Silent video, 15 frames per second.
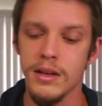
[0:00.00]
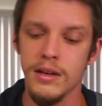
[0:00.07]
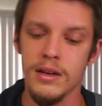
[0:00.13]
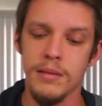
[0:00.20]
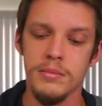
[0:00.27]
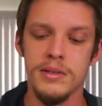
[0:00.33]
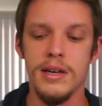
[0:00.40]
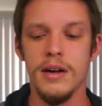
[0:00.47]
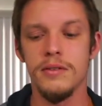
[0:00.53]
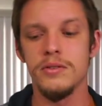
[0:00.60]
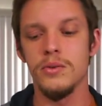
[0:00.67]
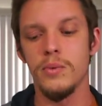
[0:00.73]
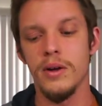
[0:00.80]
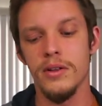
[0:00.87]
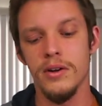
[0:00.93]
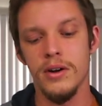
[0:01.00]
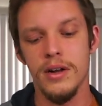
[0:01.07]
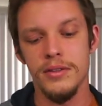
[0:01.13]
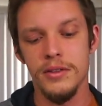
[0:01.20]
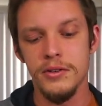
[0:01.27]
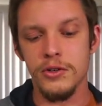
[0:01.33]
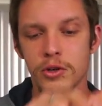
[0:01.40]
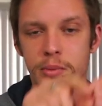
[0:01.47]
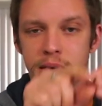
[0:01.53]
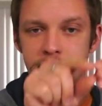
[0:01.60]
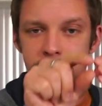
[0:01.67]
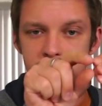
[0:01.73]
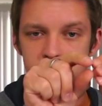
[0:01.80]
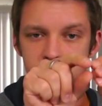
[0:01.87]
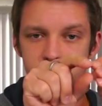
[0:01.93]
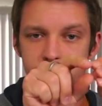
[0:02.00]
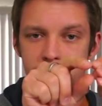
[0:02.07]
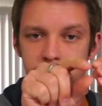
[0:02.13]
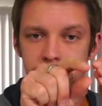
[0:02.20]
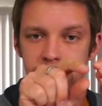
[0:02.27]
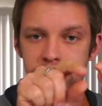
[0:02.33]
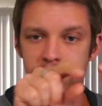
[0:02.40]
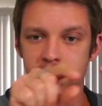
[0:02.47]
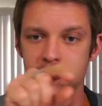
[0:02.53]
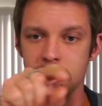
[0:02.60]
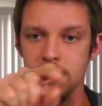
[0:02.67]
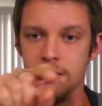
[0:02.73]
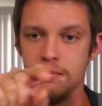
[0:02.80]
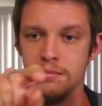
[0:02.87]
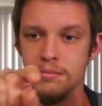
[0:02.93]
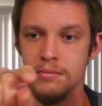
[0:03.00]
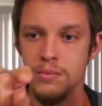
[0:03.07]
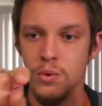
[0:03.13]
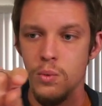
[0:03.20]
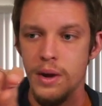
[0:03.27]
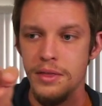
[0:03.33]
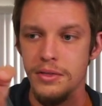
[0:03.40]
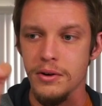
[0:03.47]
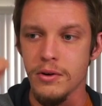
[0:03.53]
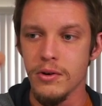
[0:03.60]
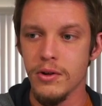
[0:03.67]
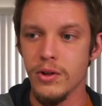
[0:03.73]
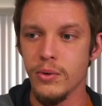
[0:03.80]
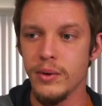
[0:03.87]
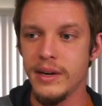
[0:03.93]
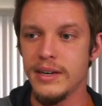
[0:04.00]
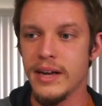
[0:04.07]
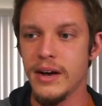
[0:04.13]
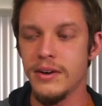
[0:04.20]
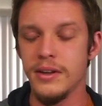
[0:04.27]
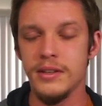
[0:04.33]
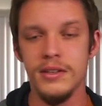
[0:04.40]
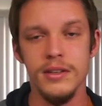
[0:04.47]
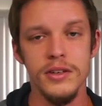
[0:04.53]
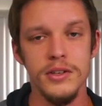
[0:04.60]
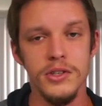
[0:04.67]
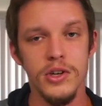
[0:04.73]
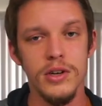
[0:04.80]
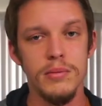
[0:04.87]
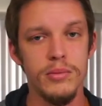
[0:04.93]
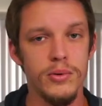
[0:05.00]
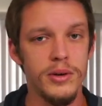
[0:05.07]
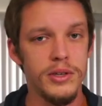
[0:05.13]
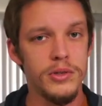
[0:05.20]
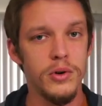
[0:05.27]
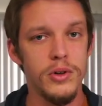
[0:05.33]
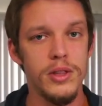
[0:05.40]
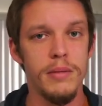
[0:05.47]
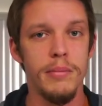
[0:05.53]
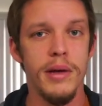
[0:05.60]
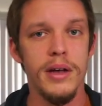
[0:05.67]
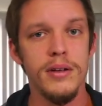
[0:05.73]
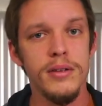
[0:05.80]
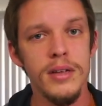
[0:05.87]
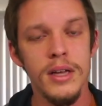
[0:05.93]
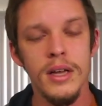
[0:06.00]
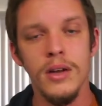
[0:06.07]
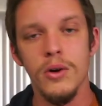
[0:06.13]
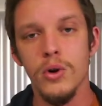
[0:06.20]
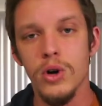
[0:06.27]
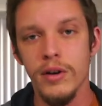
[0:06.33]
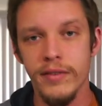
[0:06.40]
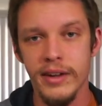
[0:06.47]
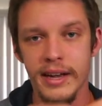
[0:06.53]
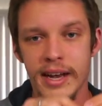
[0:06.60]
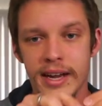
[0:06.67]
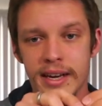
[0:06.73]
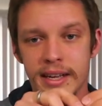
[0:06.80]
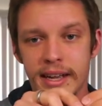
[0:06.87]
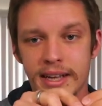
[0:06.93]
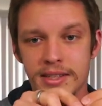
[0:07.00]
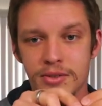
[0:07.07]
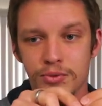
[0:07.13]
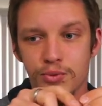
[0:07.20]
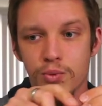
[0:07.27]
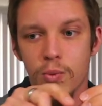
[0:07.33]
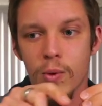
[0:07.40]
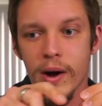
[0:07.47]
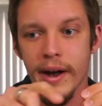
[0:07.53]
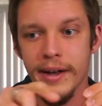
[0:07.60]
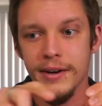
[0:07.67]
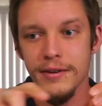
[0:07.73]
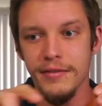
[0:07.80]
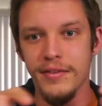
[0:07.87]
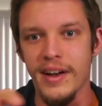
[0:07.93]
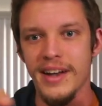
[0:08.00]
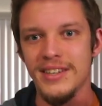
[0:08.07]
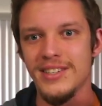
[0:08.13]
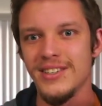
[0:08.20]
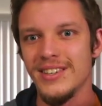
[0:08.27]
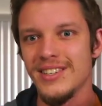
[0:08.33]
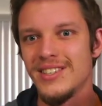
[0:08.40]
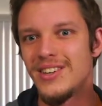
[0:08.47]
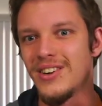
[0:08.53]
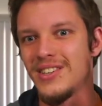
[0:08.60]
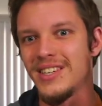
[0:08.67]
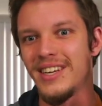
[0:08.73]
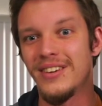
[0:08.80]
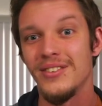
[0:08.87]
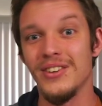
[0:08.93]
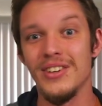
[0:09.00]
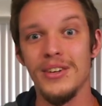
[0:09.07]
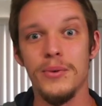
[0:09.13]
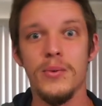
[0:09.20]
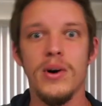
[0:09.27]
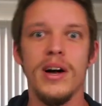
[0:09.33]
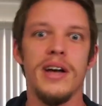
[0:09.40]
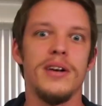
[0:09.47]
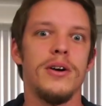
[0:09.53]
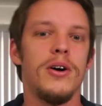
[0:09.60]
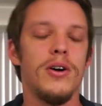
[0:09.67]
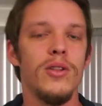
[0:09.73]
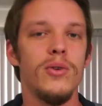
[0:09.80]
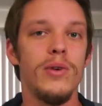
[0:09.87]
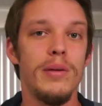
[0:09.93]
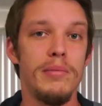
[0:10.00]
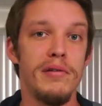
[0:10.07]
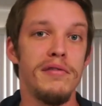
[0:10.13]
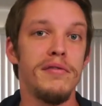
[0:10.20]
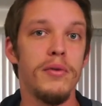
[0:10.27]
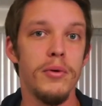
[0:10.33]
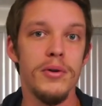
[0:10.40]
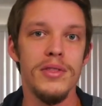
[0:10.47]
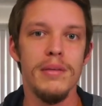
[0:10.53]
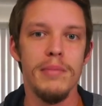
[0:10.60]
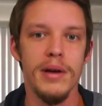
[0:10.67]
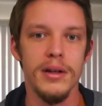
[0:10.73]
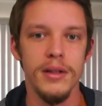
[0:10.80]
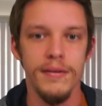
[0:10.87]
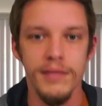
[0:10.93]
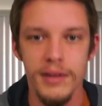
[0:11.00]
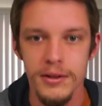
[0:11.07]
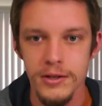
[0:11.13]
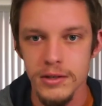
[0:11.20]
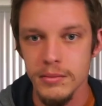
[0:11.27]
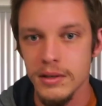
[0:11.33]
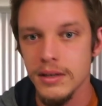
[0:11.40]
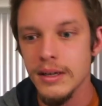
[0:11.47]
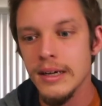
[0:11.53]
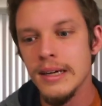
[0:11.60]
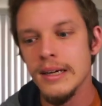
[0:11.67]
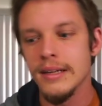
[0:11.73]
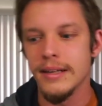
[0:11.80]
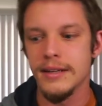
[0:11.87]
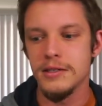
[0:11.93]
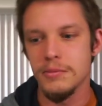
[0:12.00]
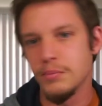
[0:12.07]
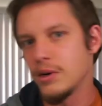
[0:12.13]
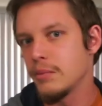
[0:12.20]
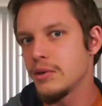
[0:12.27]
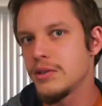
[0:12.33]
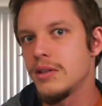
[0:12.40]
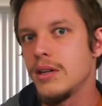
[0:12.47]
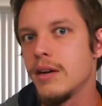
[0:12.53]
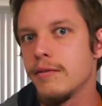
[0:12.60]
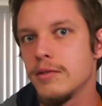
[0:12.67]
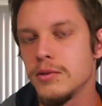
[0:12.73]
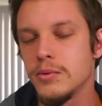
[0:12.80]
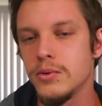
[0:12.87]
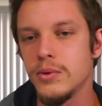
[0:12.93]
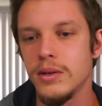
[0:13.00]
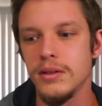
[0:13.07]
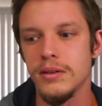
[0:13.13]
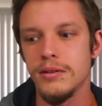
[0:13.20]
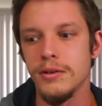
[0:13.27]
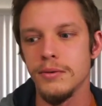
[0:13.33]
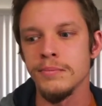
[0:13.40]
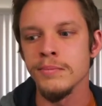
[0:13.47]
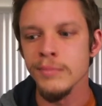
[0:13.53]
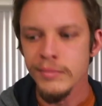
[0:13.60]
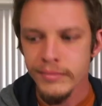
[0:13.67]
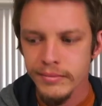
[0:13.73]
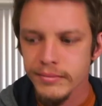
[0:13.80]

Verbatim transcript: It comes down to whether or not the tubing is about the same width all the way down until a certain point toward the bell, or if it kind of gets wider faster and starts to get really wide all the way before the bell of the instrument. That's pretty much the difference between the two.